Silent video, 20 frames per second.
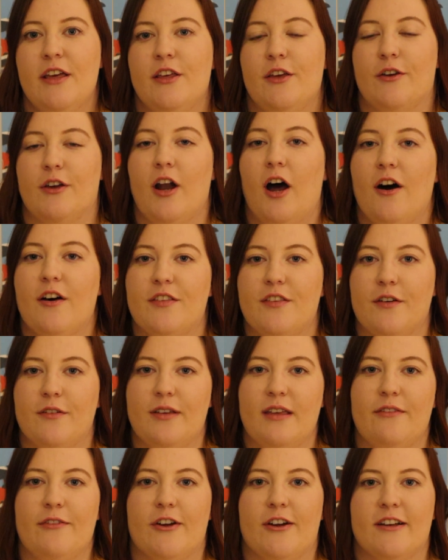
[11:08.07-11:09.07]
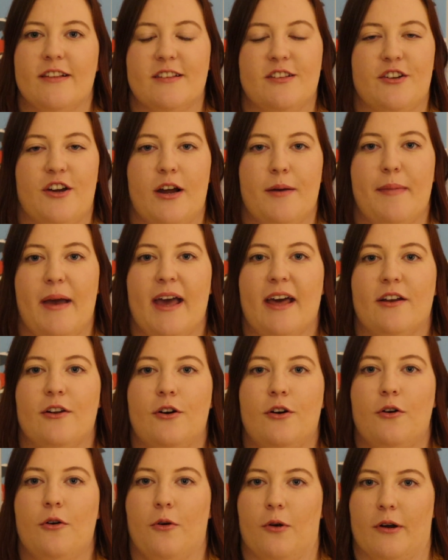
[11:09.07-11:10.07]
You can also leave your Instagram
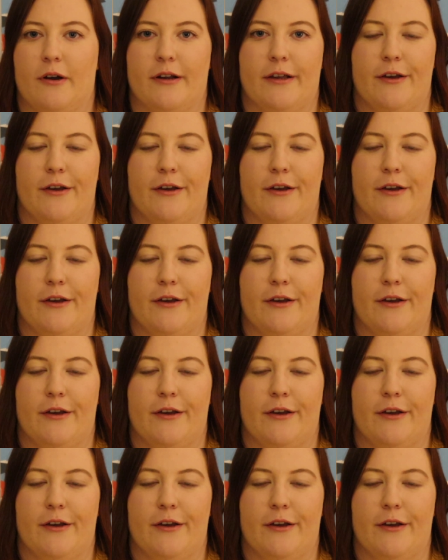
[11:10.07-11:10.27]
handle or